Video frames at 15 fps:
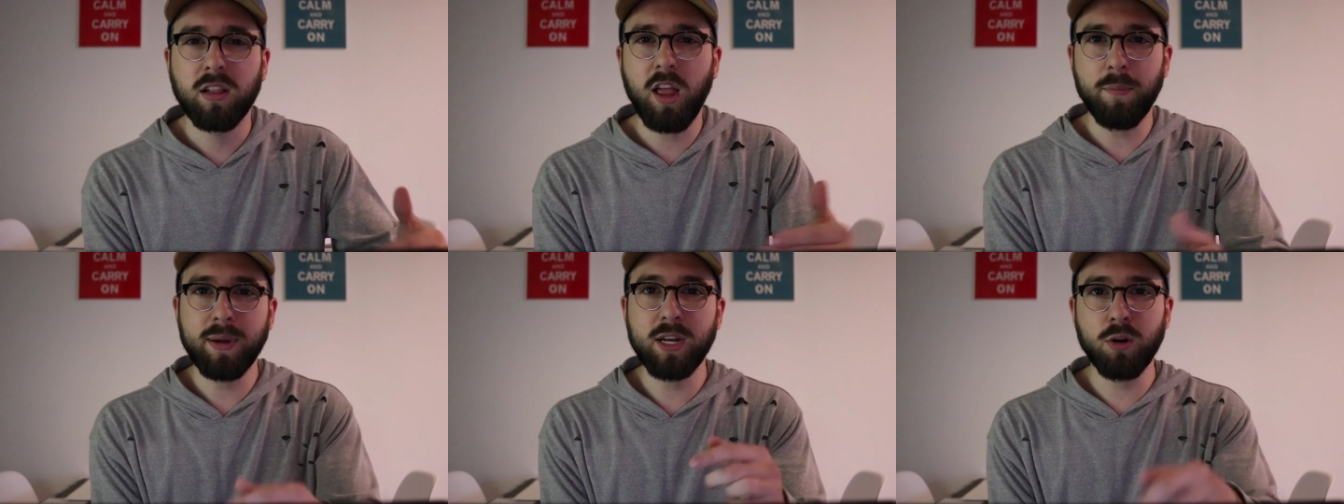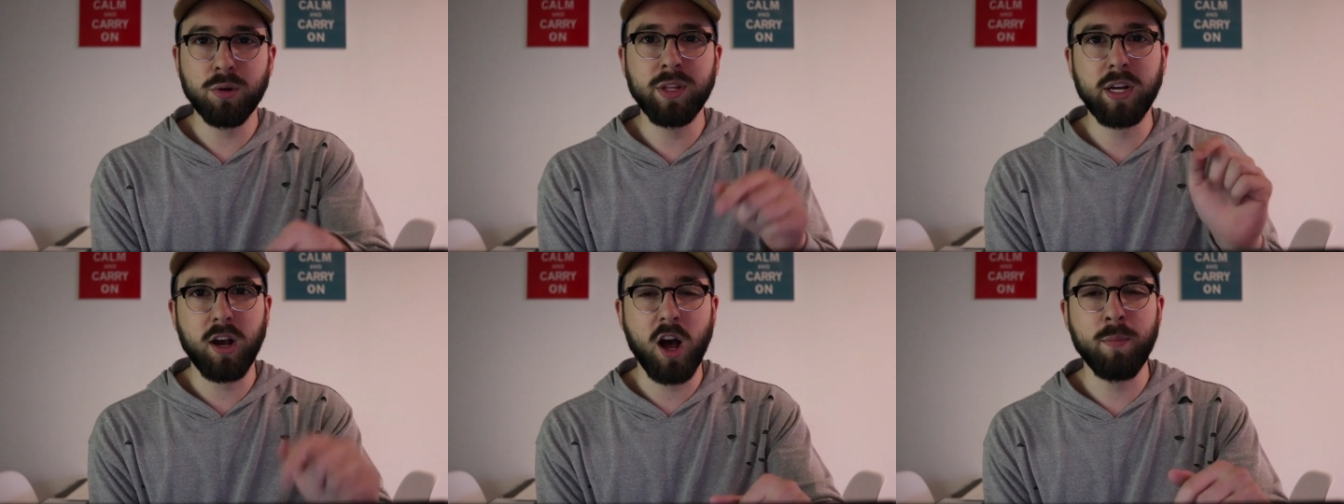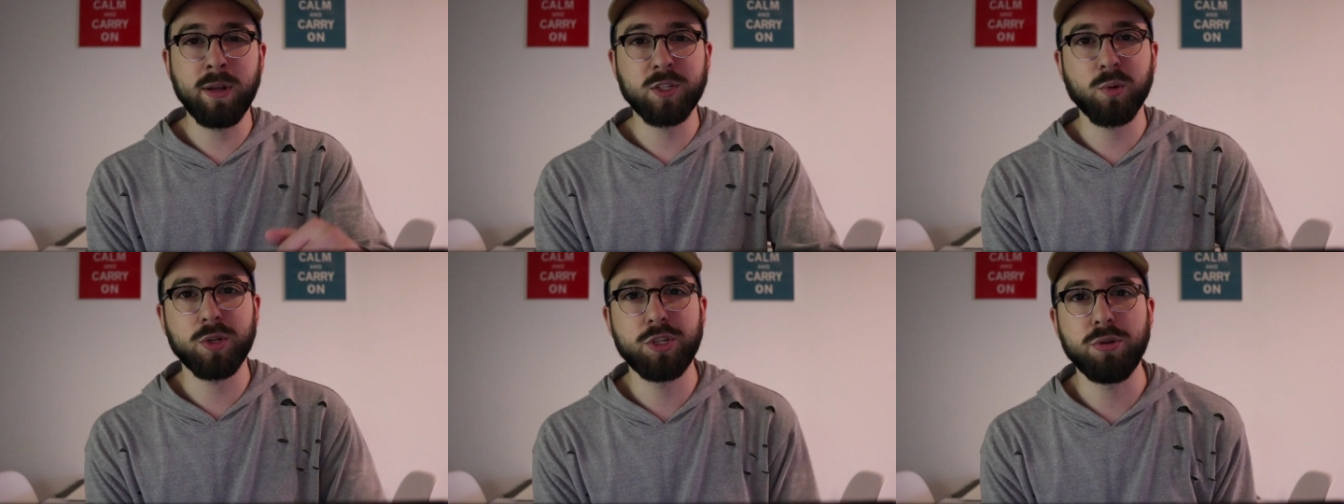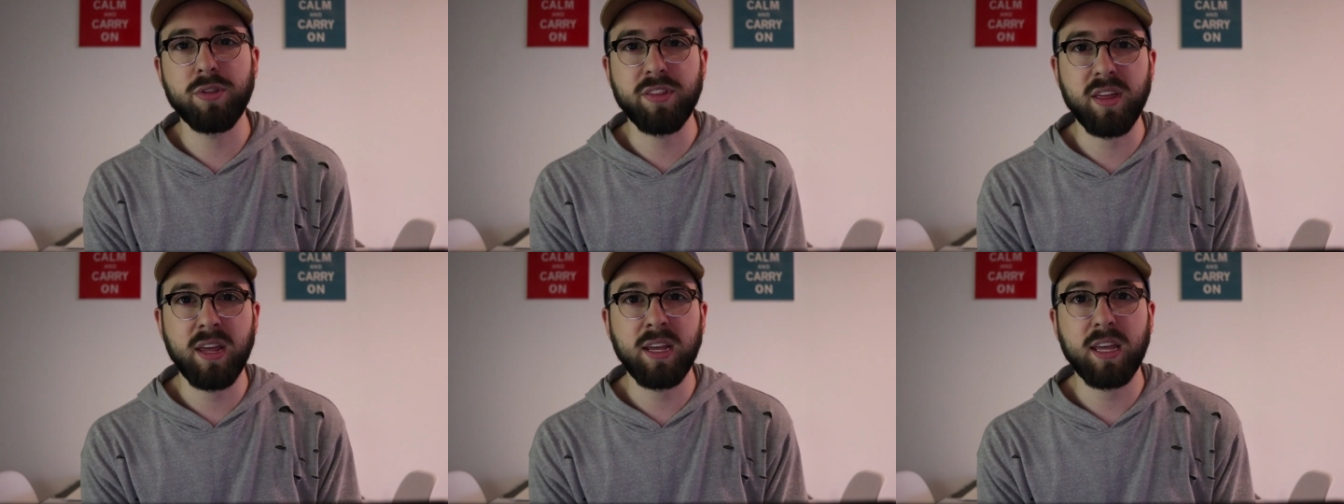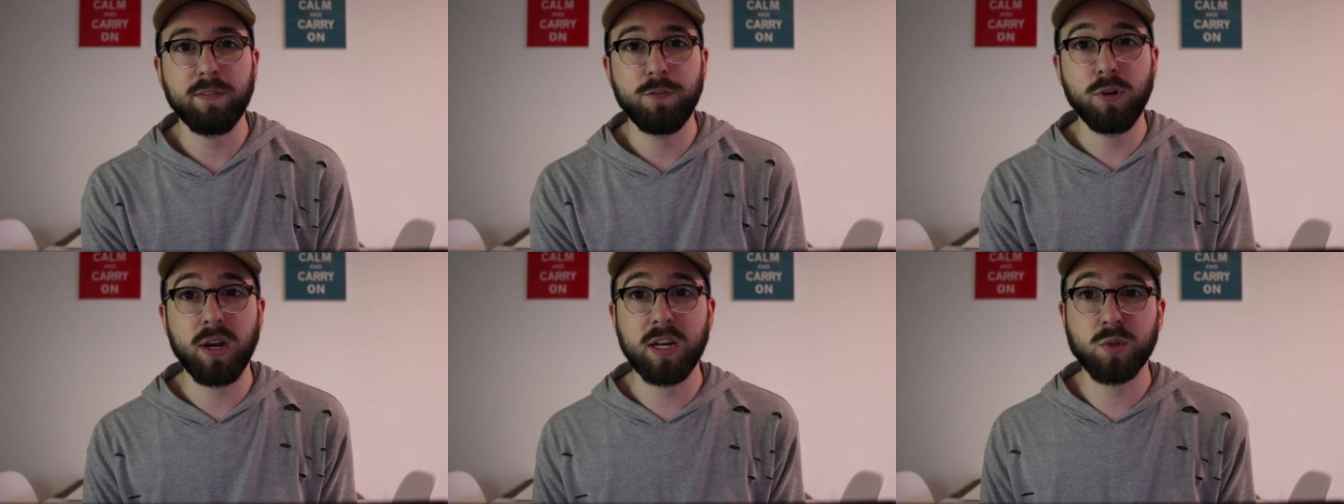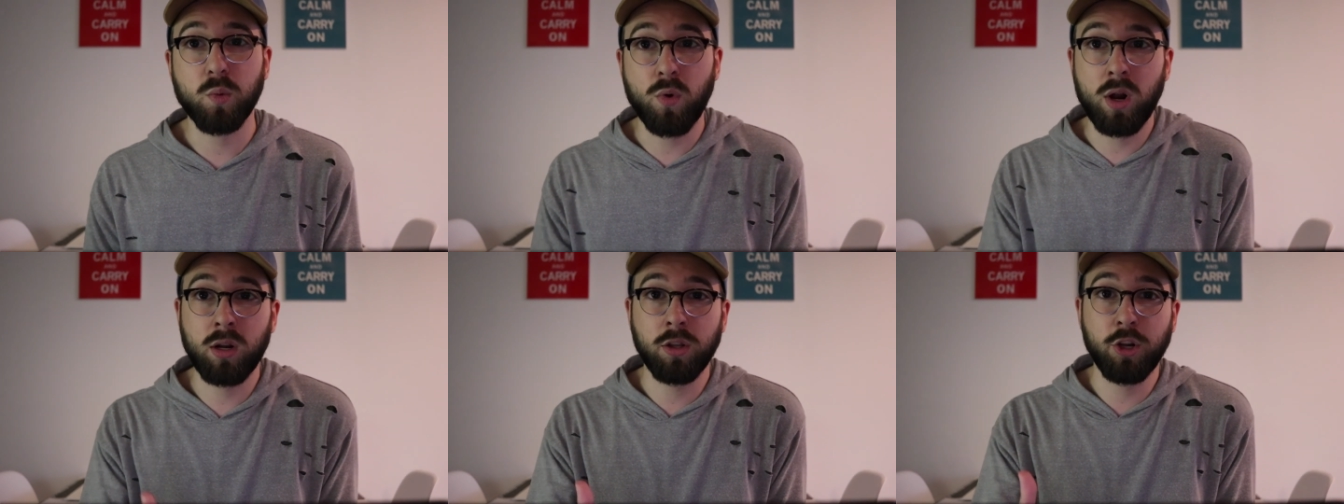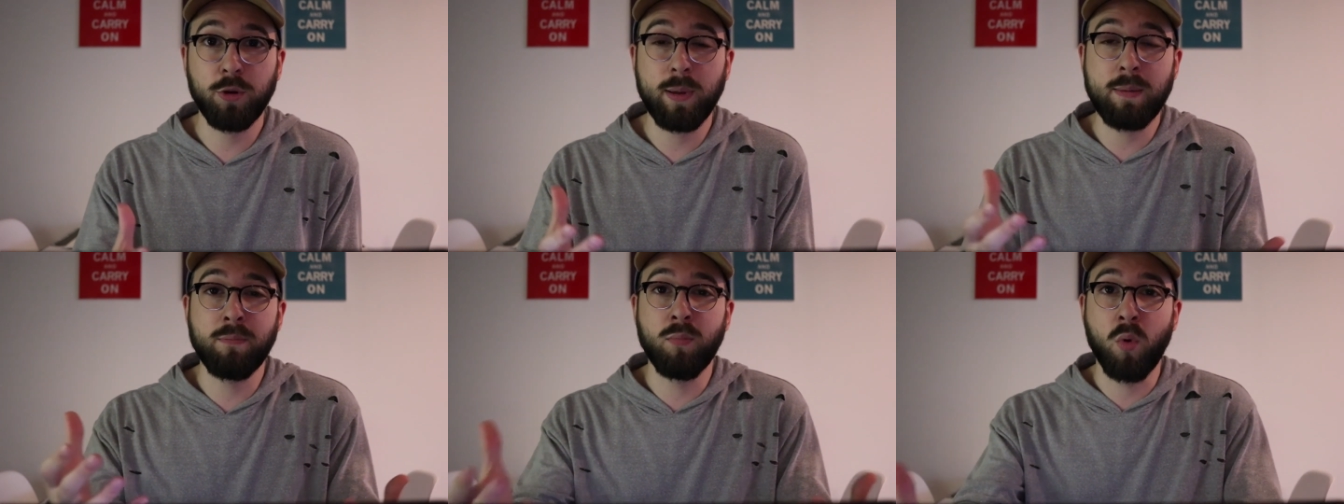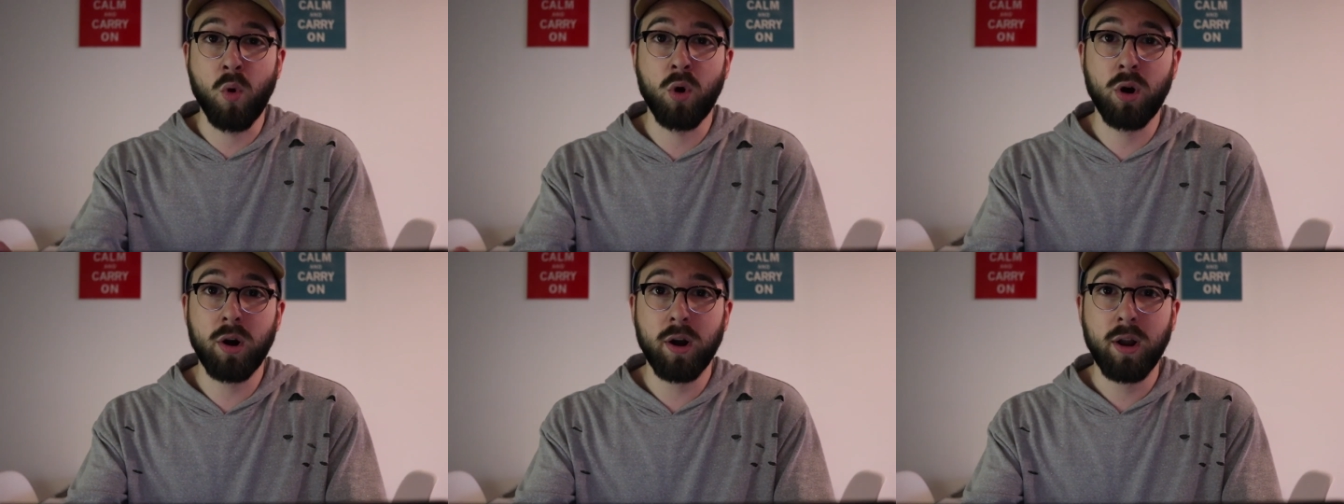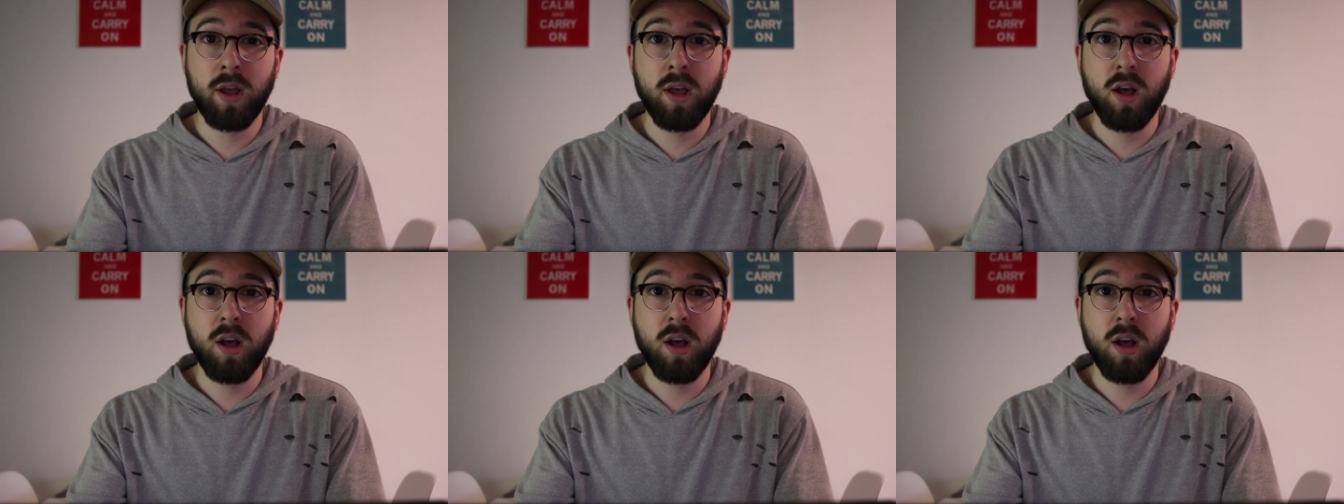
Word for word: Let me know in the comments what you think. If you guys want a little bit more